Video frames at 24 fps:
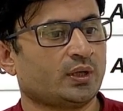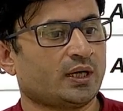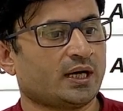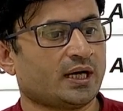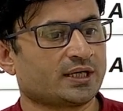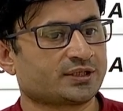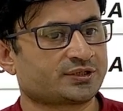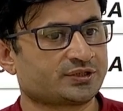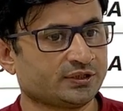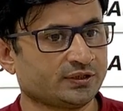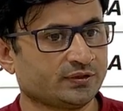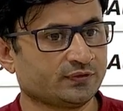
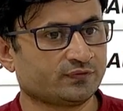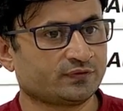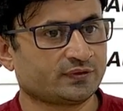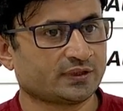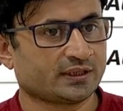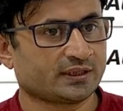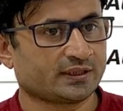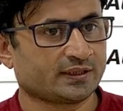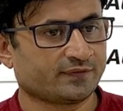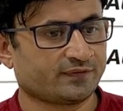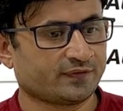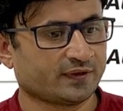achieve the
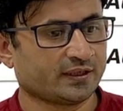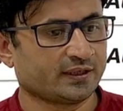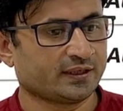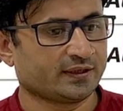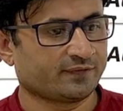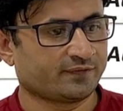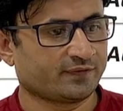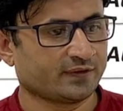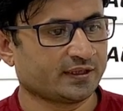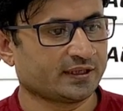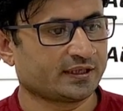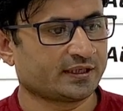different
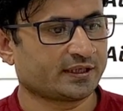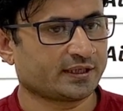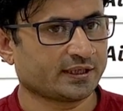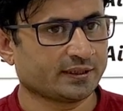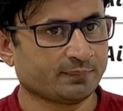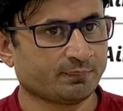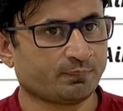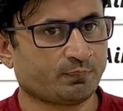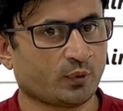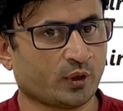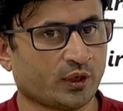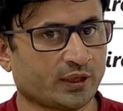
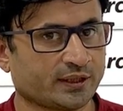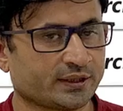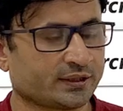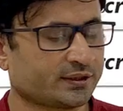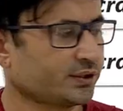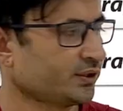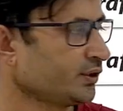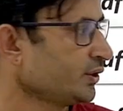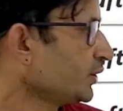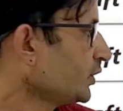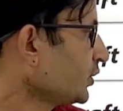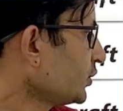trim point
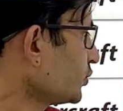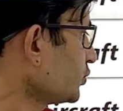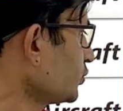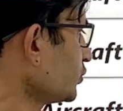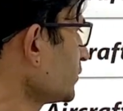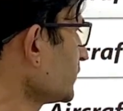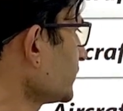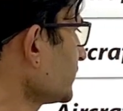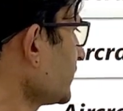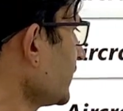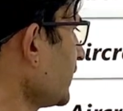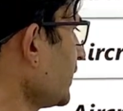
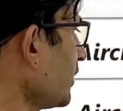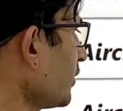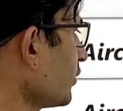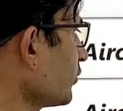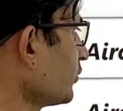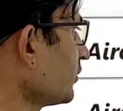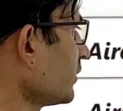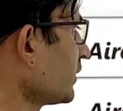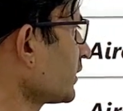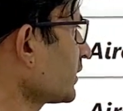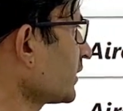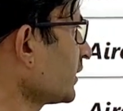using the
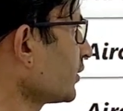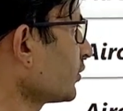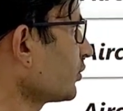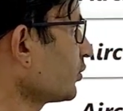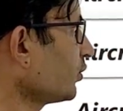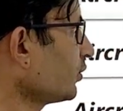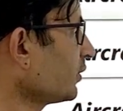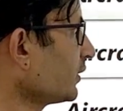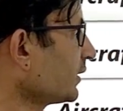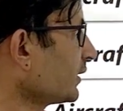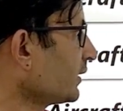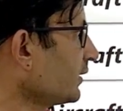longitudinal
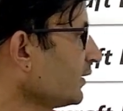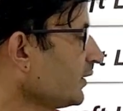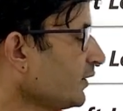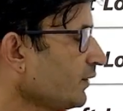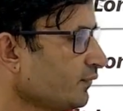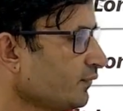controller,